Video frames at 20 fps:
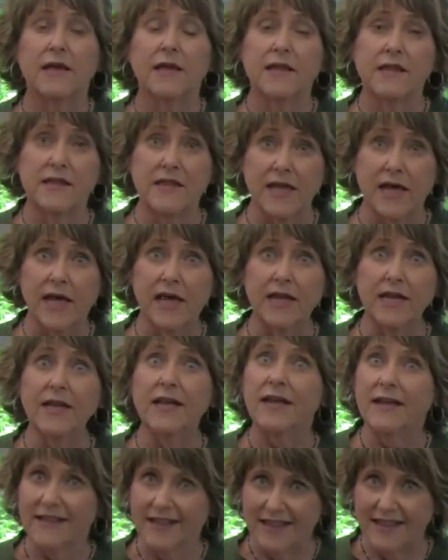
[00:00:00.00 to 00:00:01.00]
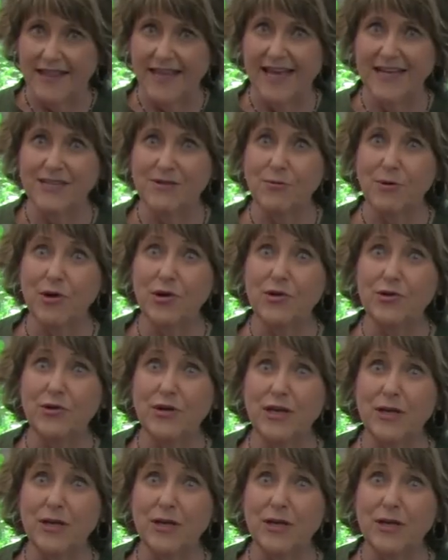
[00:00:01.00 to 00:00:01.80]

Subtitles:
then that's where you